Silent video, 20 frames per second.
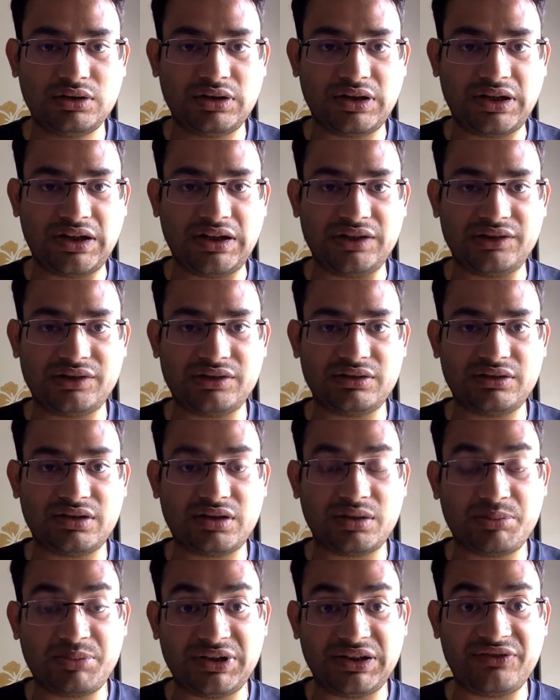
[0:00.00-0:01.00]
as a
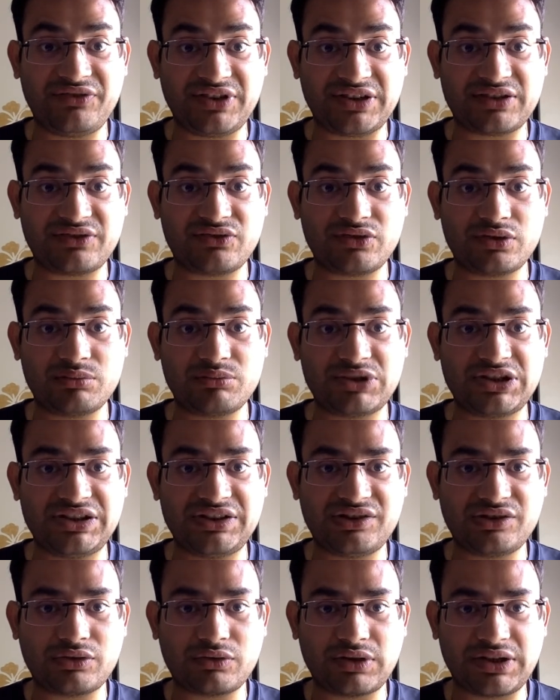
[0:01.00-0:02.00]
ripple effect from
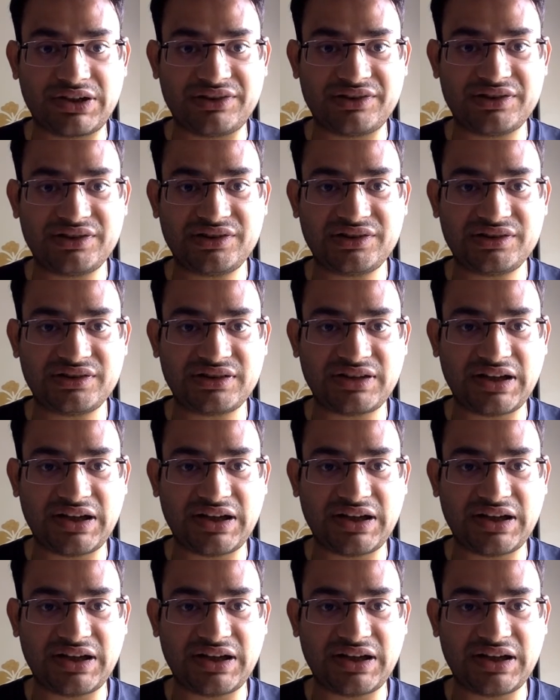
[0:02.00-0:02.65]
these crises,